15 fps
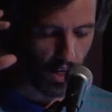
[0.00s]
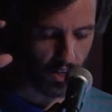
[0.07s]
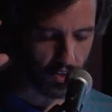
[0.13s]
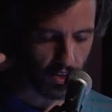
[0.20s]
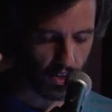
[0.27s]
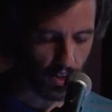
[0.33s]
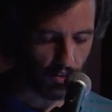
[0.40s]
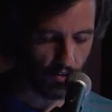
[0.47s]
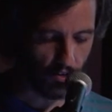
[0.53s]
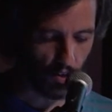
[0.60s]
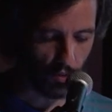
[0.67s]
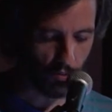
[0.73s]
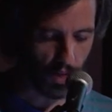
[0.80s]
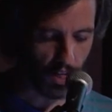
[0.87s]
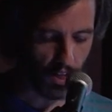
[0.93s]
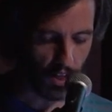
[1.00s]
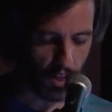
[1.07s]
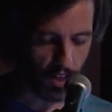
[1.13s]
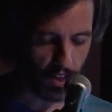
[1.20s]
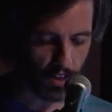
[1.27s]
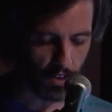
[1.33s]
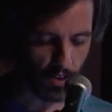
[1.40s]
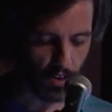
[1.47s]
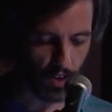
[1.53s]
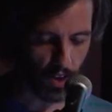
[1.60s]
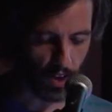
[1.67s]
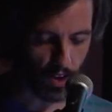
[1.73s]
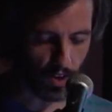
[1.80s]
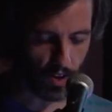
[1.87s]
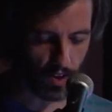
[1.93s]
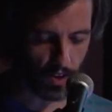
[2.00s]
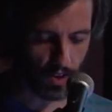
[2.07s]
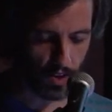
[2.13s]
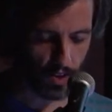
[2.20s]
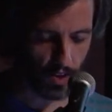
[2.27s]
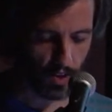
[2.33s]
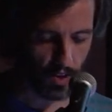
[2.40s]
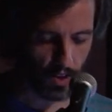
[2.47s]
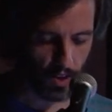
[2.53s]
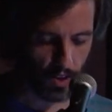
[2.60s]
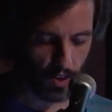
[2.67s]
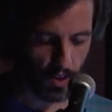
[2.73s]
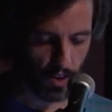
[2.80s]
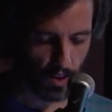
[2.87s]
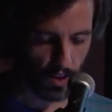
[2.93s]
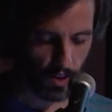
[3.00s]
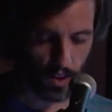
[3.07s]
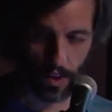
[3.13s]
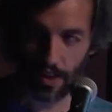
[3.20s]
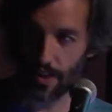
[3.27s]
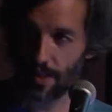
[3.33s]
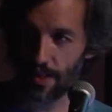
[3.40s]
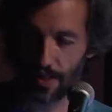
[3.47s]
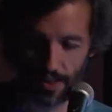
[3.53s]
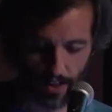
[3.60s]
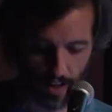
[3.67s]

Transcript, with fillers: as an nymphomaniacal nurse. It's